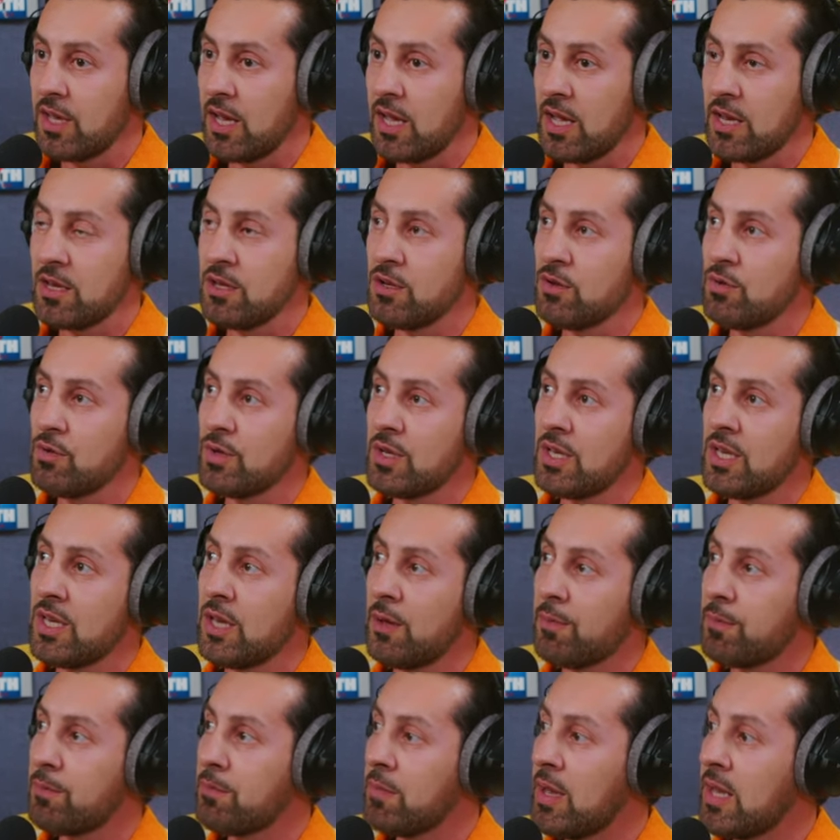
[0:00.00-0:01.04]
and you
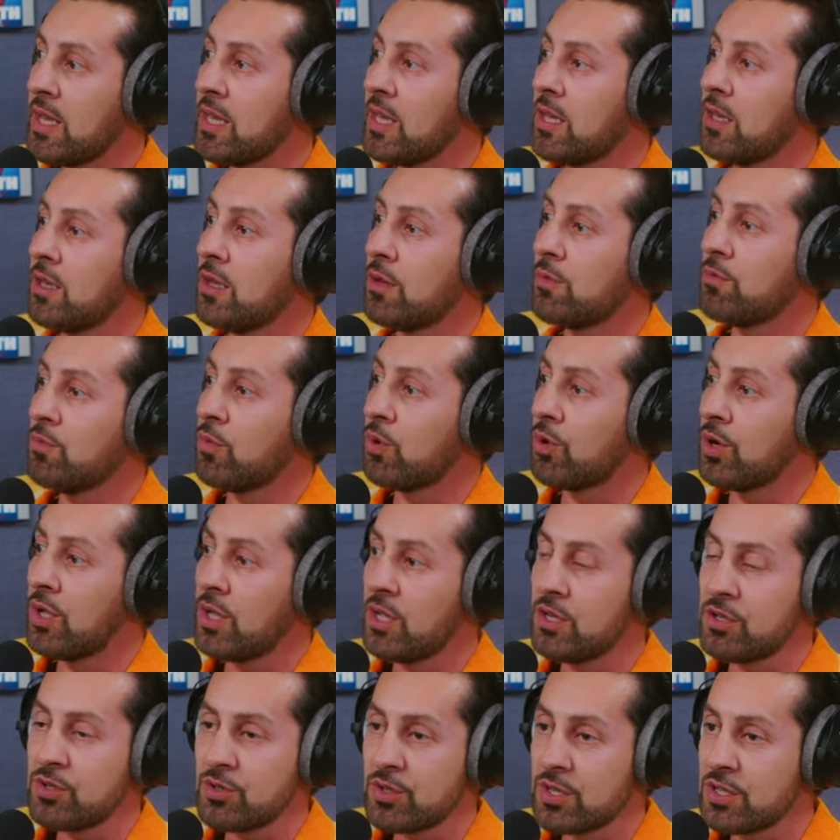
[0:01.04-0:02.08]
keep making it more
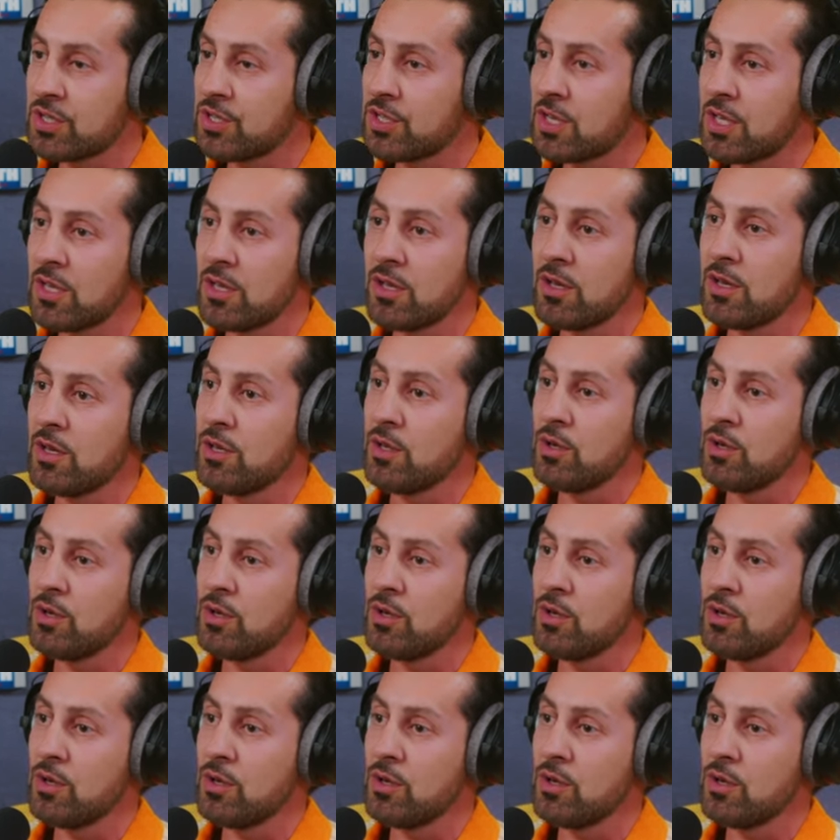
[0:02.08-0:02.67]
interesting.